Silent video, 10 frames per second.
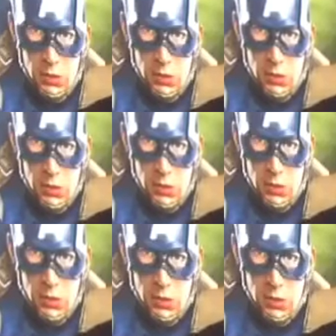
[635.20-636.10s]

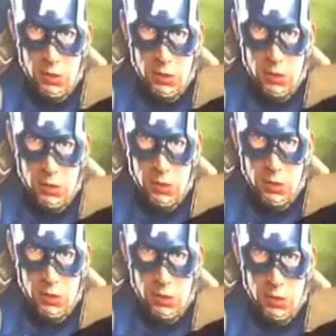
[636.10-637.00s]

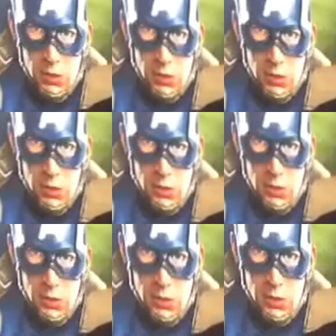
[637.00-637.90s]

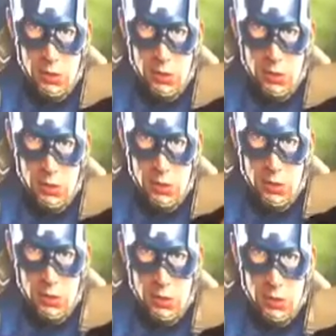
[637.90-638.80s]

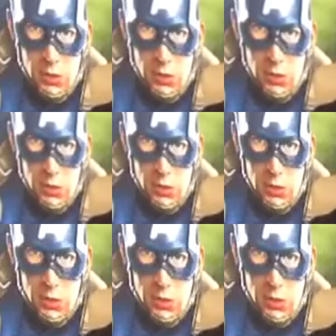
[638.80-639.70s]

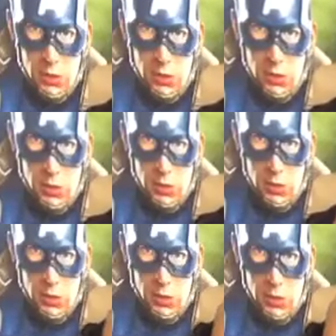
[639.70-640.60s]

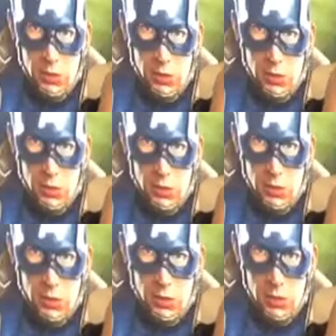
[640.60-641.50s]

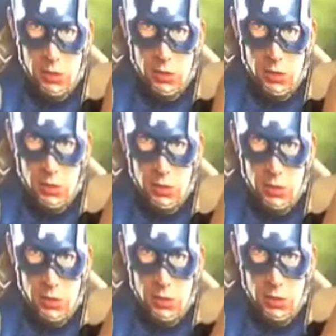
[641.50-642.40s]

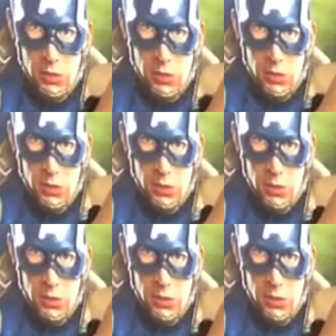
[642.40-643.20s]
No words are spoken by the person on screen.